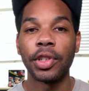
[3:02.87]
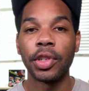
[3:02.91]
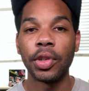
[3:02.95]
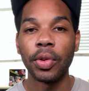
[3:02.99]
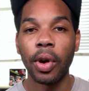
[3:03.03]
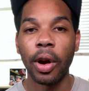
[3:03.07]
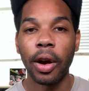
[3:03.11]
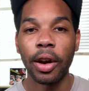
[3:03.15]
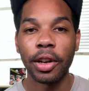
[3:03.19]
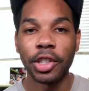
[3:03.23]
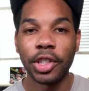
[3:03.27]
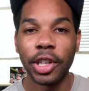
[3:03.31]

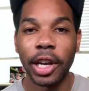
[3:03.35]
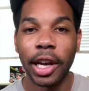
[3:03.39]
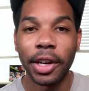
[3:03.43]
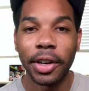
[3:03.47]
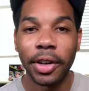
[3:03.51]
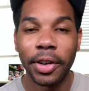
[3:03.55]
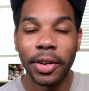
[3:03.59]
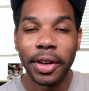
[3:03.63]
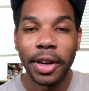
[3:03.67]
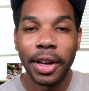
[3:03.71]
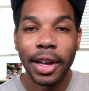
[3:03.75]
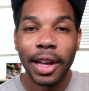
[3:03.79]
to our
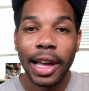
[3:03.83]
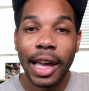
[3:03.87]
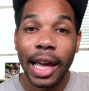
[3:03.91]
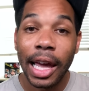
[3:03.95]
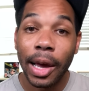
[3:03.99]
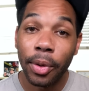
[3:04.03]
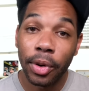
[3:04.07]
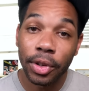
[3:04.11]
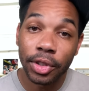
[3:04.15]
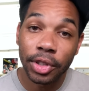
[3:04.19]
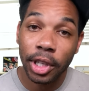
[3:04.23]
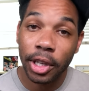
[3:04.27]
channel,
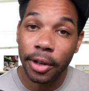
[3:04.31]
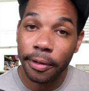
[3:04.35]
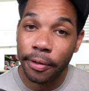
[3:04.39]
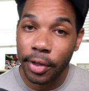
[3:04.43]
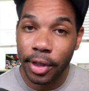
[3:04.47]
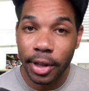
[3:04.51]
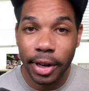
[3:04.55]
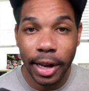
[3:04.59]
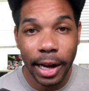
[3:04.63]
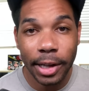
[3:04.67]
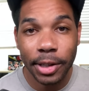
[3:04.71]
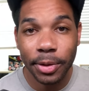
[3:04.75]
and we'll see you for
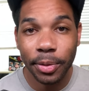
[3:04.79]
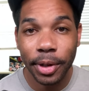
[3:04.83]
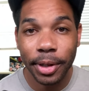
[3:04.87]
the next